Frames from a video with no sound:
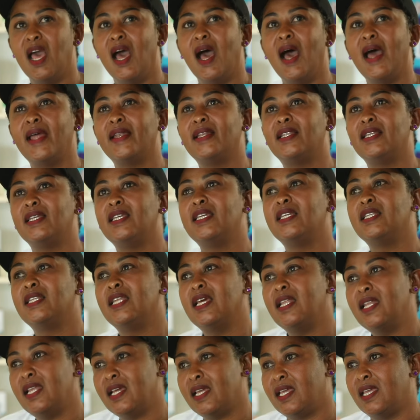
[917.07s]
And in
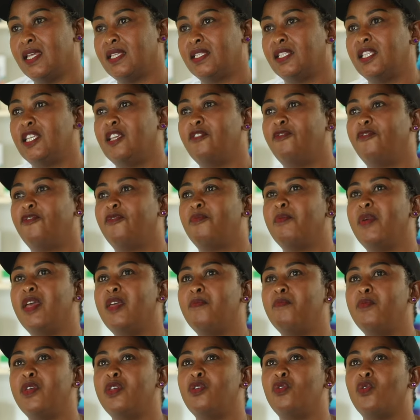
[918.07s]
any case, if
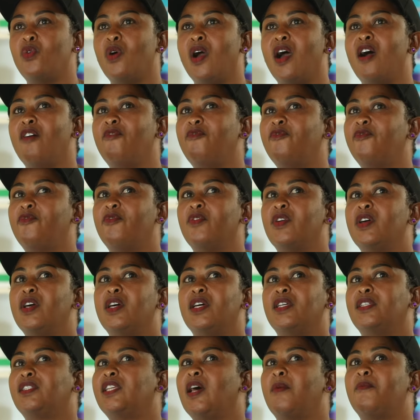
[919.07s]
maybe you have
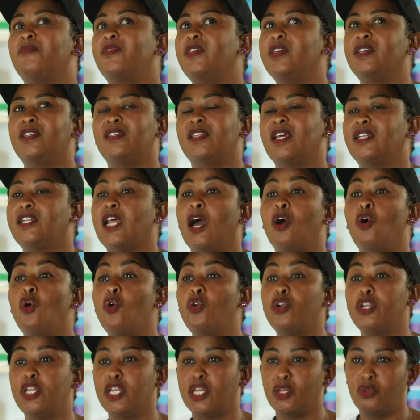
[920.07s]
some things that are
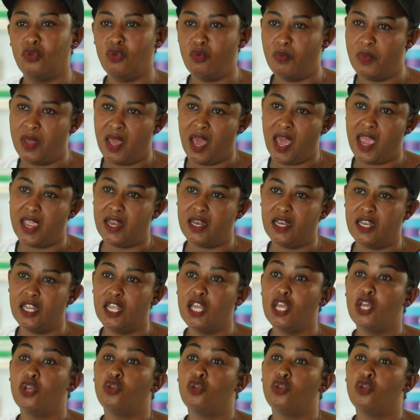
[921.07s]
holding you behind,